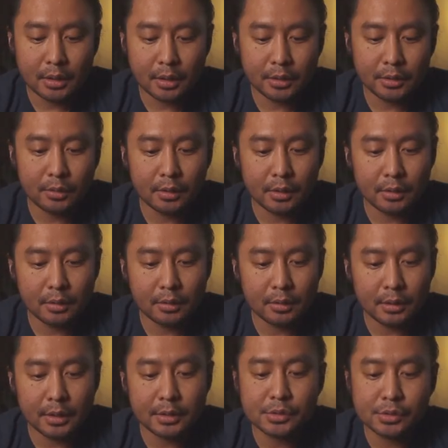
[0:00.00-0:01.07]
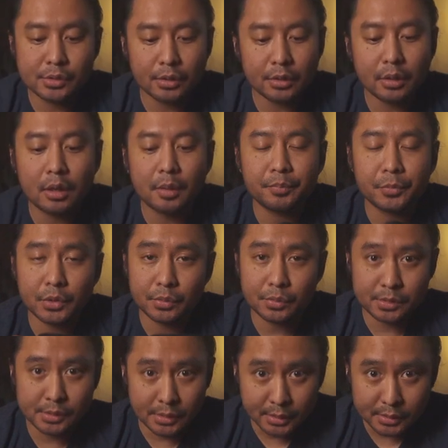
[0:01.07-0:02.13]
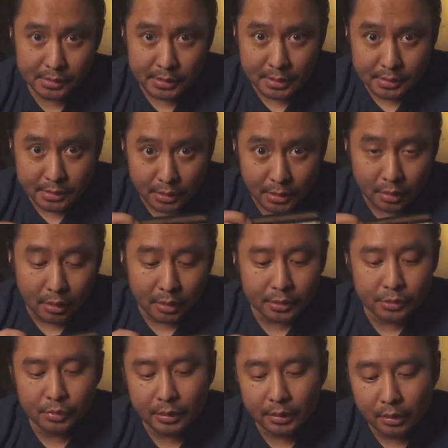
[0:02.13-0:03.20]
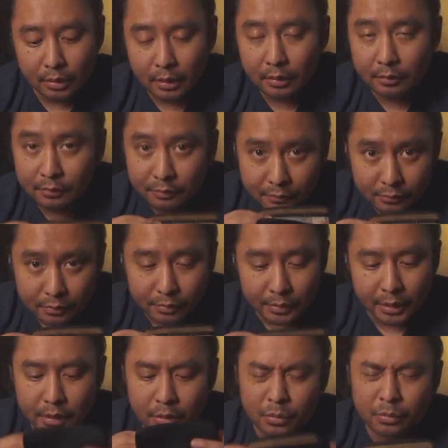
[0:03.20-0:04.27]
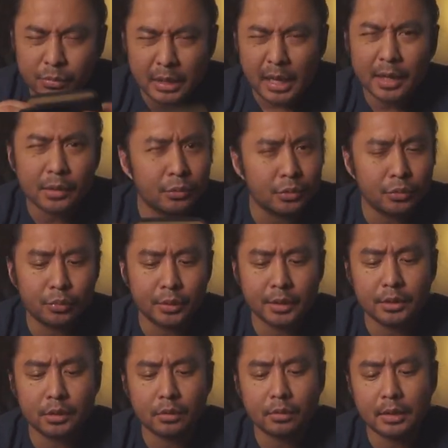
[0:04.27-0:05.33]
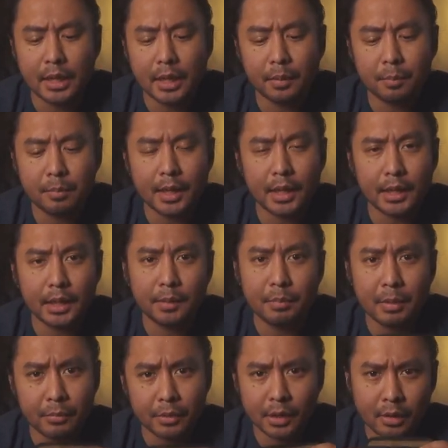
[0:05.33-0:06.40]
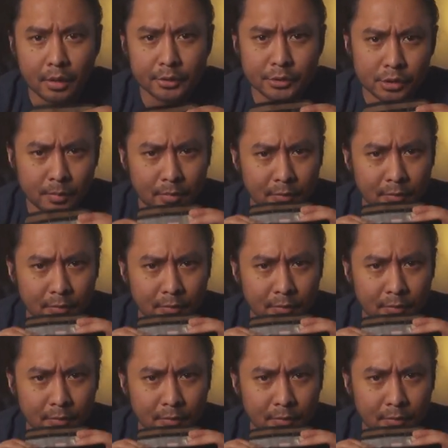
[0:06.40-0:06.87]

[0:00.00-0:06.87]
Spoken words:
You can insert up to 6 SD cards. Right now I have 3. I really don't like my memory cards